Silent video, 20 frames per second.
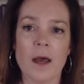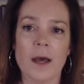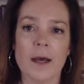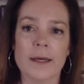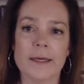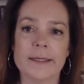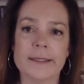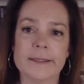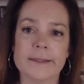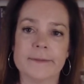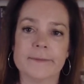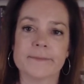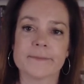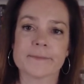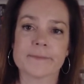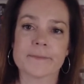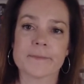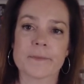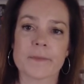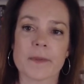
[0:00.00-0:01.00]
Uh,
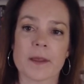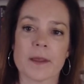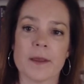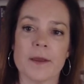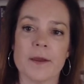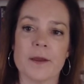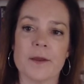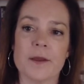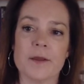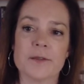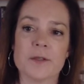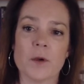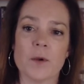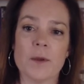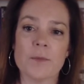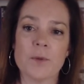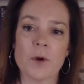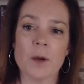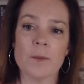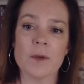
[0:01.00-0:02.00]
so
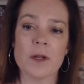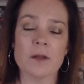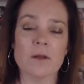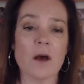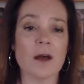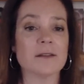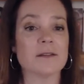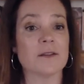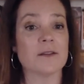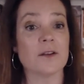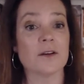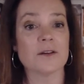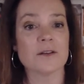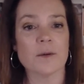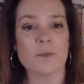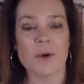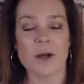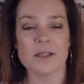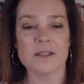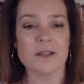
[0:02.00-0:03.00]
impermanent loss, and there's a
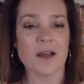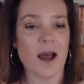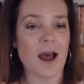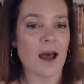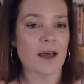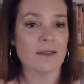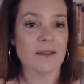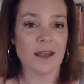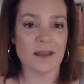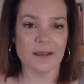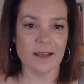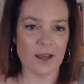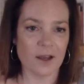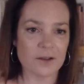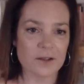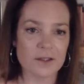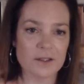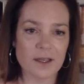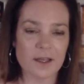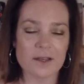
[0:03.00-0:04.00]
bunch of online
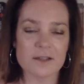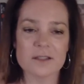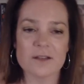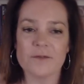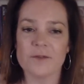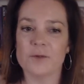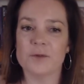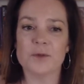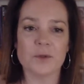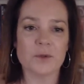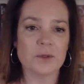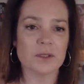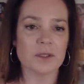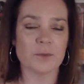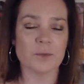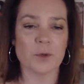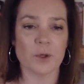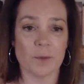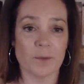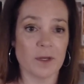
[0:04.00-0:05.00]
calculators. If you Google
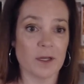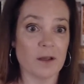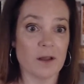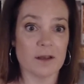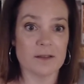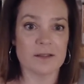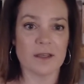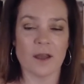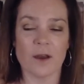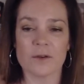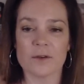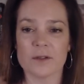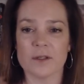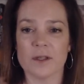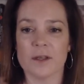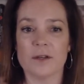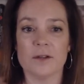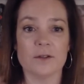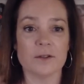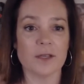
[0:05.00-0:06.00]
impermanent loss
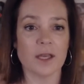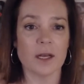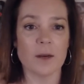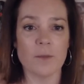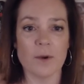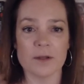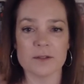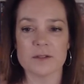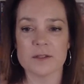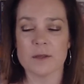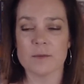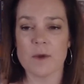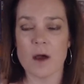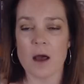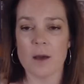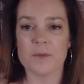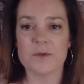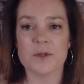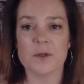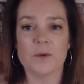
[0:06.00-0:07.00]
calculator, you'll get a bunch of them
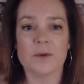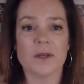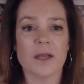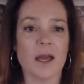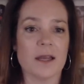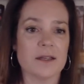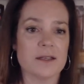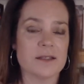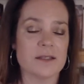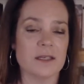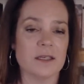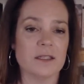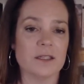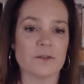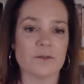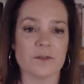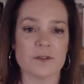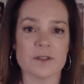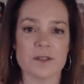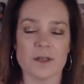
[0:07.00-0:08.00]
up. So you can kind of see
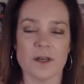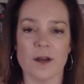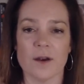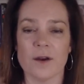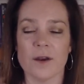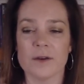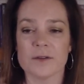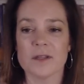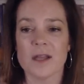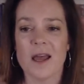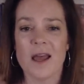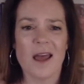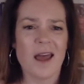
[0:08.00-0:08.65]
different scenarios.